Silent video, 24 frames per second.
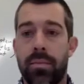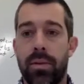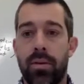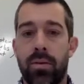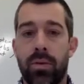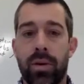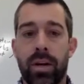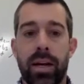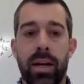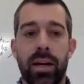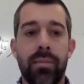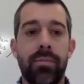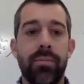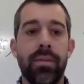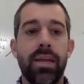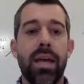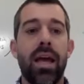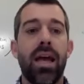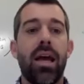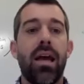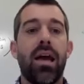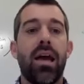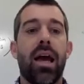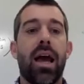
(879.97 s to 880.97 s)
Okay,
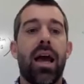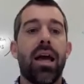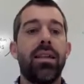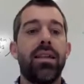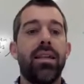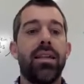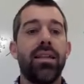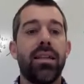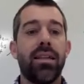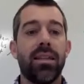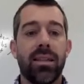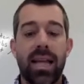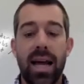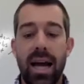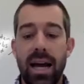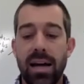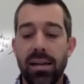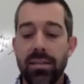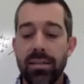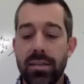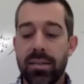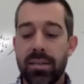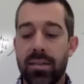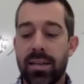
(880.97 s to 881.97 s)
and then the
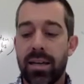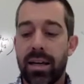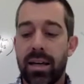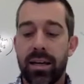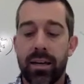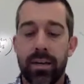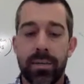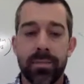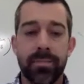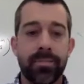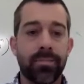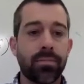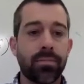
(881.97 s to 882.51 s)
last thing